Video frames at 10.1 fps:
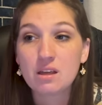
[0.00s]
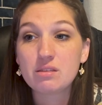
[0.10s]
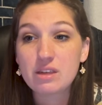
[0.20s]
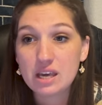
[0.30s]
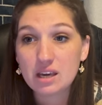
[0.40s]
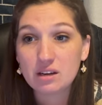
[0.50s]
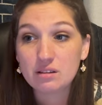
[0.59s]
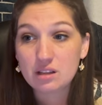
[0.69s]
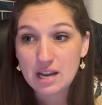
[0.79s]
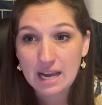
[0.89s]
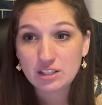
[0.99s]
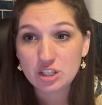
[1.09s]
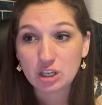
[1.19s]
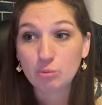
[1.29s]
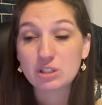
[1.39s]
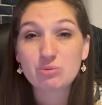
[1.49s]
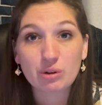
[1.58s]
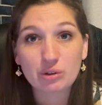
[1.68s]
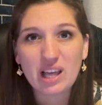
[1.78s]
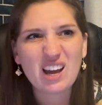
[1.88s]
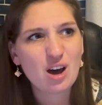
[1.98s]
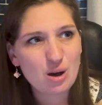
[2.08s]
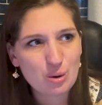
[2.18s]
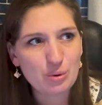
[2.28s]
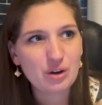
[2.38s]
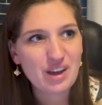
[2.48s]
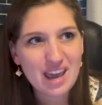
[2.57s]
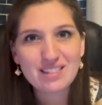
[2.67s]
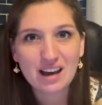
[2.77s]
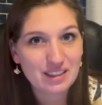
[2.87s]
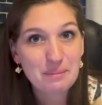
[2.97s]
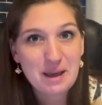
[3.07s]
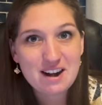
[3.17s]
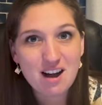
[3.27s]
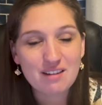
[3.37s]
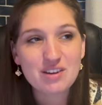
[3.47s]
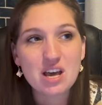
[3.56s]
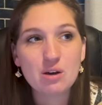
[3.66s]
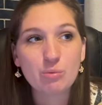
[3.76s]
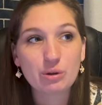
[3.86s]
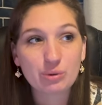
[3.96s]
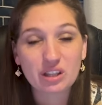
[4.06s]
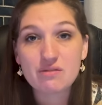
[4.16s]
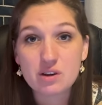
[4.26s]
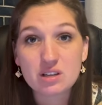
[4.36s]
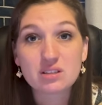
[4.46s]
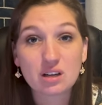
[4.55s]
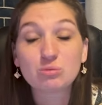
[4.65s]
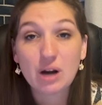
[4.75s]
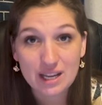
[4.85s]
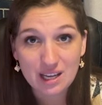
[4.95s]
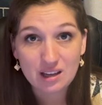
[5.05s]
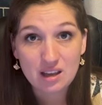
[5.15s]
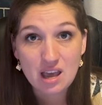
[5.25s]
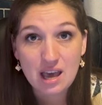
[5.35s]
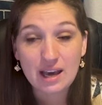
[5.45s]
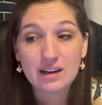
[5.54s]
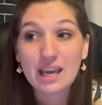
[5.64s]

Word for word: Then the next year, once we were like, oh, okay, that, that paid off, we really focused on writing and